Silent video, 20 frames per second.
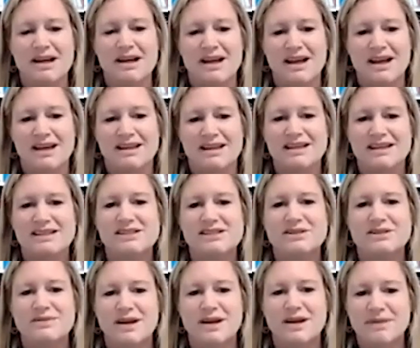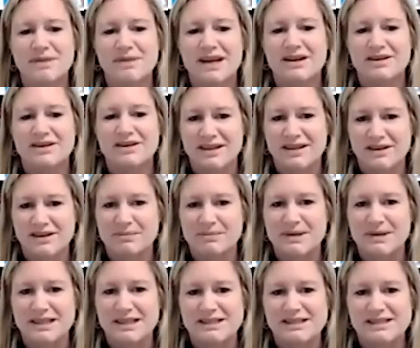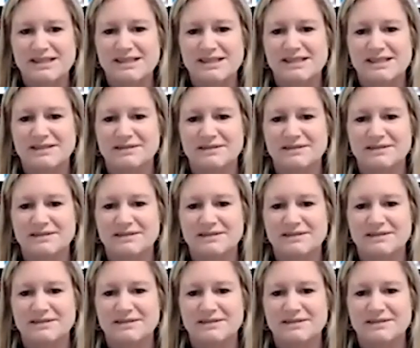And these are run by our therapists.